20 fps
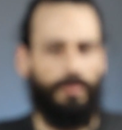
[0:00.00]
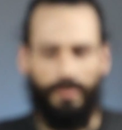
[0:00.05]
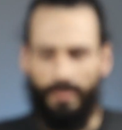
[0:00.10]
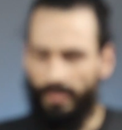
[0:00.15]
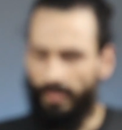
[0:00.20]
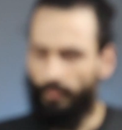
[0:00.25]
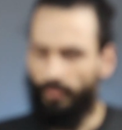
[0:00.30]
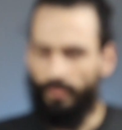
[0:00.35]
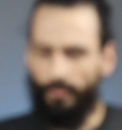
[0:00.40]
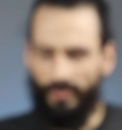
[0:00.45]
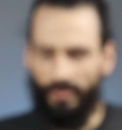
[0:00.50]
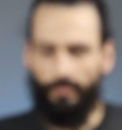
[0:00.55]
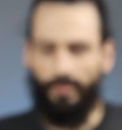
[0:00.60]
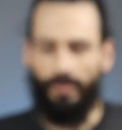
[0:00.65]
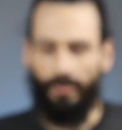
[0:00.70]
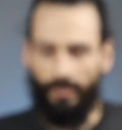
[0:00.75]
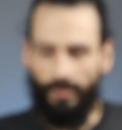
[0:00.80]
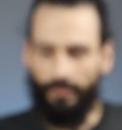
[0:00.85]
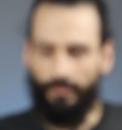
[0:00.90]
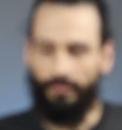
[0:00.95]
Yeah, that would have been
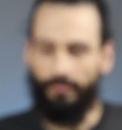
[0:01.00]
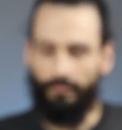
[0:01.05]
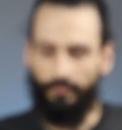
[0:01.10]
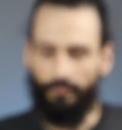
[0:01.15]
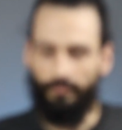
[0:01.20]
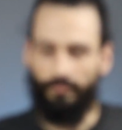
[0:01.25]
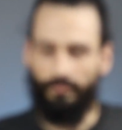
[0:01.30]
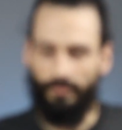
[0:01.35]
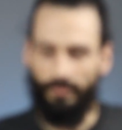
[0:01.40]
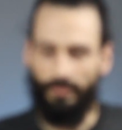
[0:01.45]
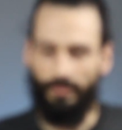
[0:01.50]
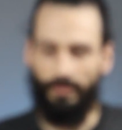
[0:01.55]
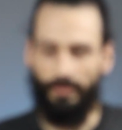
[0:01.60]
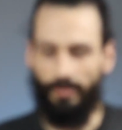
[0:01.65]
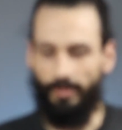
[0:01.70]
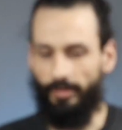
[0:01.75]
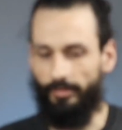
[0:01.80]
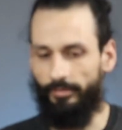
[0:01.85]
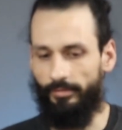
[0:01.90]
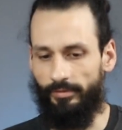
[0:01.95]
about $120,
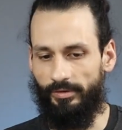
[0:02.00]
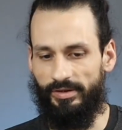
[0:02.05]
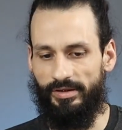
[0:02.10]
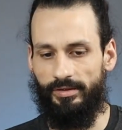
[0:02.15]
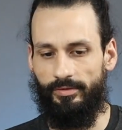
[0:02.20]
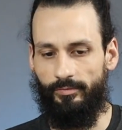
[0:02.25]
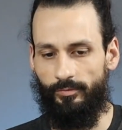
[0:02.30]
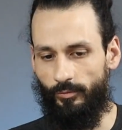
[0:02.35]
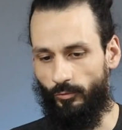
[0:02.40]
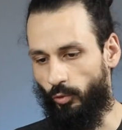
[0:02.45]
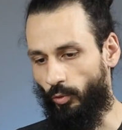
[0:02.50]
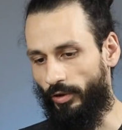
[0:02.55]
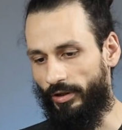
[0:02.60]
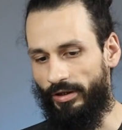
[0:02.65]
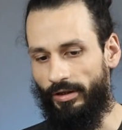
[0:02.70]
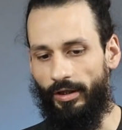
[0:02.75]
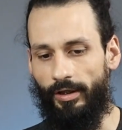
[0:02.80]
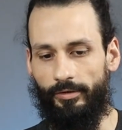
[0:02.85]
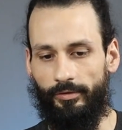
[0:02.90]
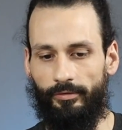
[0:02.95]

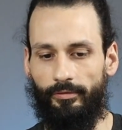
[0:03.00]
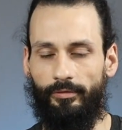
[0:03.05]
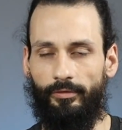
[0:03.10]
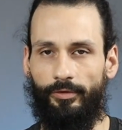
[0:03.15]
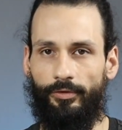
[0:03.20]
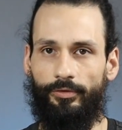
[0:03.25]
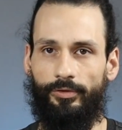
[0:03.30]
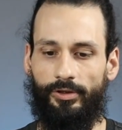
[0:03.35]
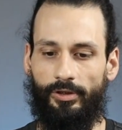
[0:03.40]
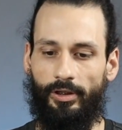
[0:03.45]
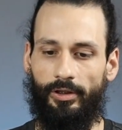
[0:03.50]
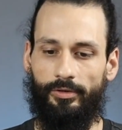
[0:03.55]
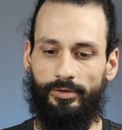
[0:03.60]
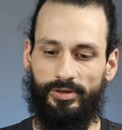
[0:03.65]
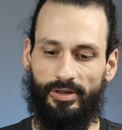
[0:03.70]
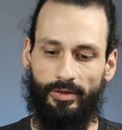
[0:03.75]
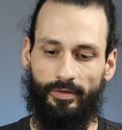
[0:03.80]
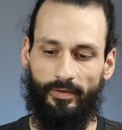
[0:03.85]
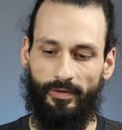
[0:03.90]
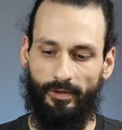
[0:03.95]

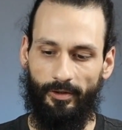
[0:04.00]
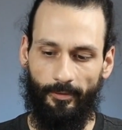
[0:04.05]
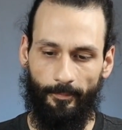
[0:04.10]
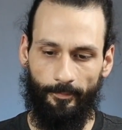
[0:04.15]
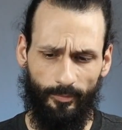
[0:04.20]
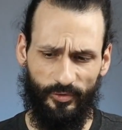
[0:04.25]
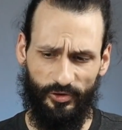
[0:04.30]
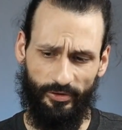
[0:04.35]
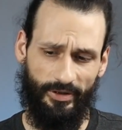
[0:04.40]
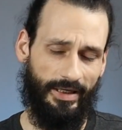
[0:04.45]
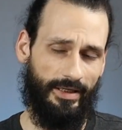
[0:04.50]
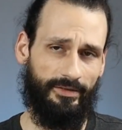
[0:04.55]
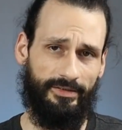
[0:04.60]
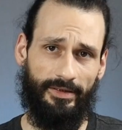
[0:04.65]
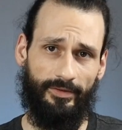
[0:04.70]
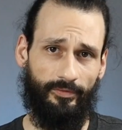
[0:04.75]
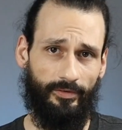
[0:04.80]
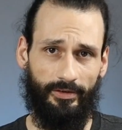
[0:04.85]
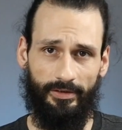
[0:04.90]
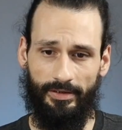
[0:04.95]
$130, I think. So yeah,
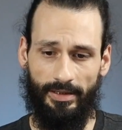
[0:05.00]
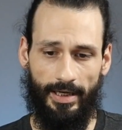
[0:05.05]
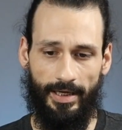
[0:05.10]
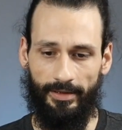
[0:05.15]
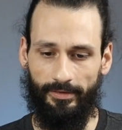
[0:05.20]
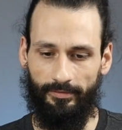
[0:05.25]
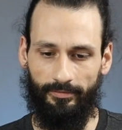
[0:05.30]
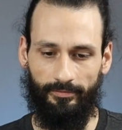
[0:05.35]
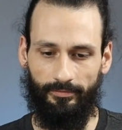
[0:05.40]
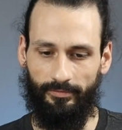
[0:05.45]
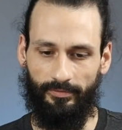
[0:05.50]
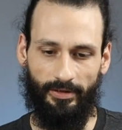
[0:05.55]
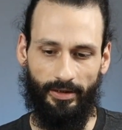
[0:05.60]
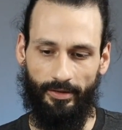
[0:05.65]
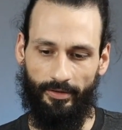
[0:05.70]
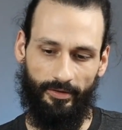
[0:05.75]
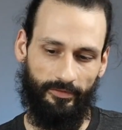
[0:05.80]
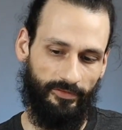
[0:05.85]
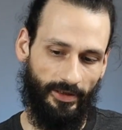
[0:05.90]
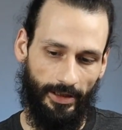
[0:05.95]
definitely not
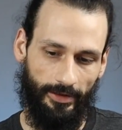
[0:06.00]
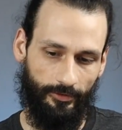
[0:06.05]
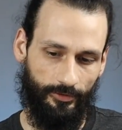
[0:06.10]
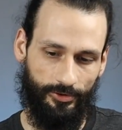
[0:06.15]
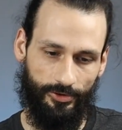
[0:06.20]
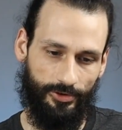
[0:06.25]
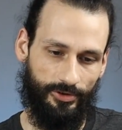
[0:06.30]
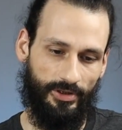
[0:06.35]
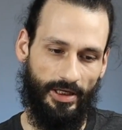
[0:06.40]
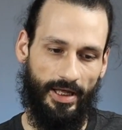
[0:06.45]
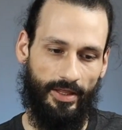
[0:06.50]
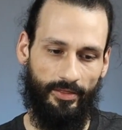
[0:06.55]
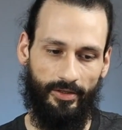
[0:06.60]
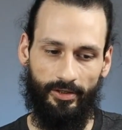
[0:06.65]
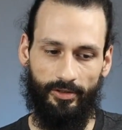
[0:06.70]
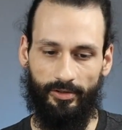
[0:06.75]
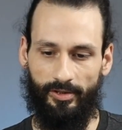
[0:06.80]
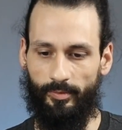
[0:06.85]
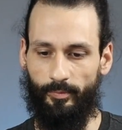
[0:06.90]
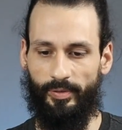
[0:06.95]
The value is just not
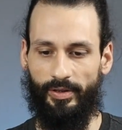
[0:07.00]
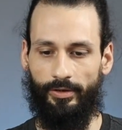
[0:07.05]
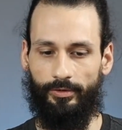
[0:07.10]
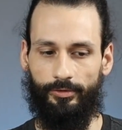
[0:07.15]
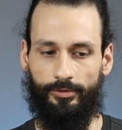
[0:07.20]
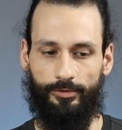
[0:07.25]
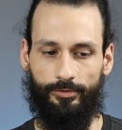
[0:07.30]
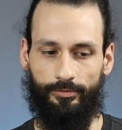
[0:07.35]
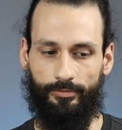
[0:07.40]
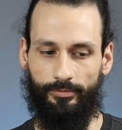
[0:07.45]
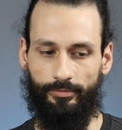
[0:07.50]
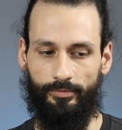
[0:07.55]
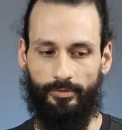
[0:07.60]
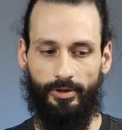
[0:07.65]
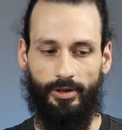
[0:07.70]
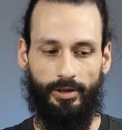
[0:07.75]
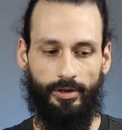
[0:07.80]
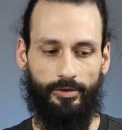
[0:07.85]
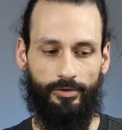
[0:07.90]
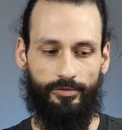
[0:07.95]
there compared to
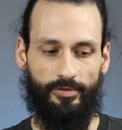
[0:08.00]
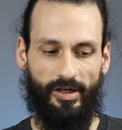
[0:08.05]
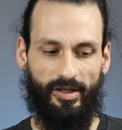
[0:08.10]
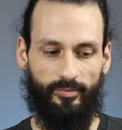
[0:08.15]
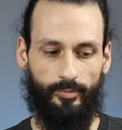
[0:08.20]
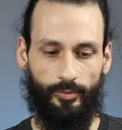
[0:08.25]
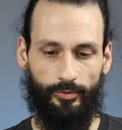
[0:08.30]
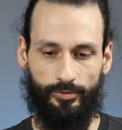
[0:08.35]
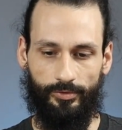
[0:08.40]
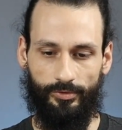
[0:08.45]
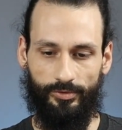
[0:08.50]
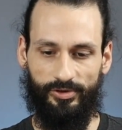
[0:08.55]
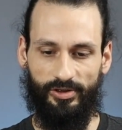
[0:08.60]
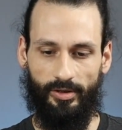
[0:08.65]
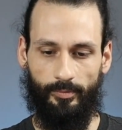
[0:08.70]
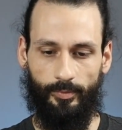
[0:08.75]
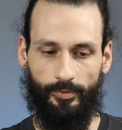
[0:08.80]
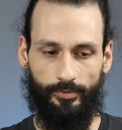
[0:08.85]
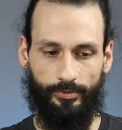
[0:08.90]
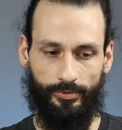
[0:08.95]
draft boosters,
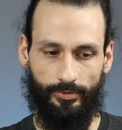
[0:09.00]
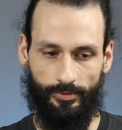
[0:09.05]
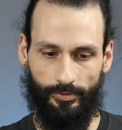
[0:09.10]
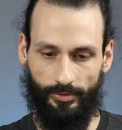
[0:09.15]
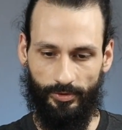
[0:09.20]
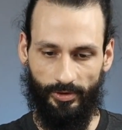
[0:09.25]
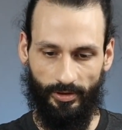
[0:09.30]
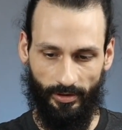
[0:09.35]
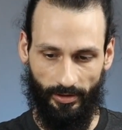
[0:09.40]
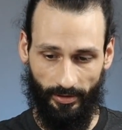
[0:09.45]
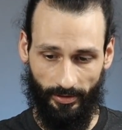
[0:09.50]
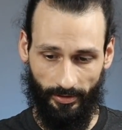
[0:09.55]
set boosters.